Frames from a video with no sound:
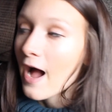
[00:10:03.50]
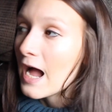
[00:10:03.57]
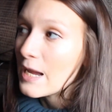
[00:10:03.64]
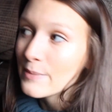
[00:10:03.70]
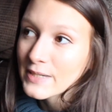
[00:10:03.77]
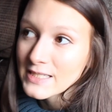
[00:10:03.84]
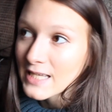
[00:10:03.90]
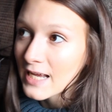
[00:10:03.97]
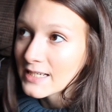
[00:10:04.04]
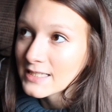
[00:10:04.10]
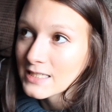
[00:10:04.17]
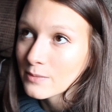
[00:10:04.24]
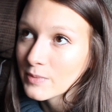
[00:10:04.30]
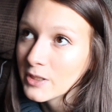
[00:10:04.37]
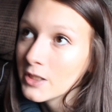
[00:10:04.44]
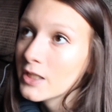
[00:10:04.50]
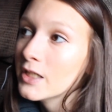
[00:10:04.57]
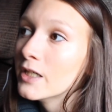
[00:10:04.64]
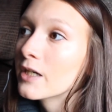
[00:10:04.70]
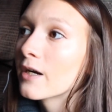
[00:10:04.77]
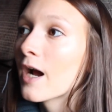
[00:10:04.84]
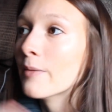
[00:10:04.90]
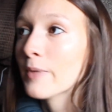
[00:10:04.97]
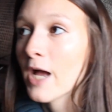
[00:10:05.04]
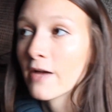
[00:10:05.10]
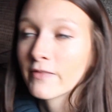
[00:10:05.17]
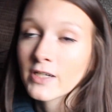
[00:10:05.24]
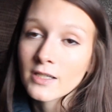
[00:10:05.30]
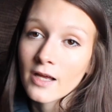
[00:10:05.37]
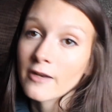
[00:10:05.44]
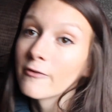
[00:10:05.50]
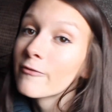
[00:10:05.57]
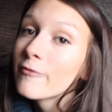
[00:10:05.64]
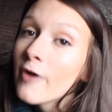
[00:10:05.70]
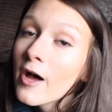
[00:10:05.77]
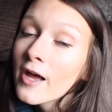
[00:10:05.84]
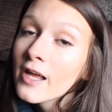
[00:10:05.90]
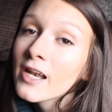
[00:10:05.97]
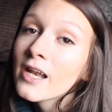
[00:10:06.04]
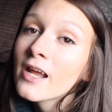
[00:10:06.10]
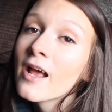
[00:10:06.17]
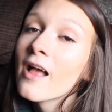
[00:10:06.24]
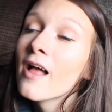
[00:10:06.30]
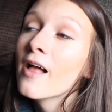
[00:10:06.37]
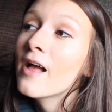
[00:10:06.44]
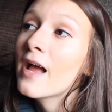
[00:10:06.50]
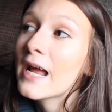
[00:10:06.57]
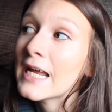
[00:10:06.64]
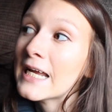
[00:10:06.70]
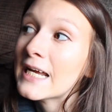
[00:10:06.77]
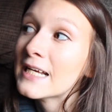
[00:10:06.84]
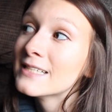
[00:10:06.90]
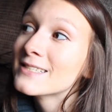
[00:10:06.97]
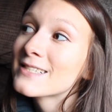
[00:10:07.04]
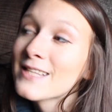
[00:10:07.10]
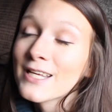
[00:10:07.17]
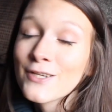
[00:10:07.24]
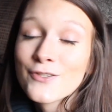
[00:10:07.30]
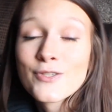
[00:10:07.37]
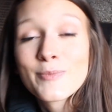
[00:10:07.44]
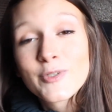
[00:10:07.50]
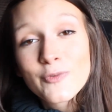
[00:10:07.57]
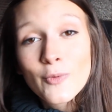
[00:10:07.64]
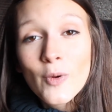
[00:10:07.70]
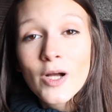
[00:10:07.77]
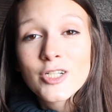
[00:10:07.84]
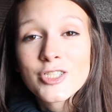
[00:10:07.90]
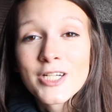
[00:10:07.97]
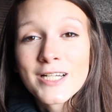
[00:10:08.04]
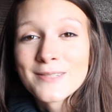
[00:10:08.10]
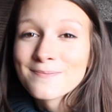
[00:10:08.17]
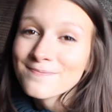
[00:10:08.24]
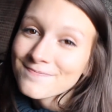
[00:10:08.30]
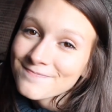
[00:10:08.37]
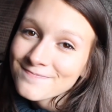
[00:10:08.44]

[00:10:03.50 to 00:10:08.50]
I'm excited to be here. I'm having a lot of fun, and thank you so much for watching.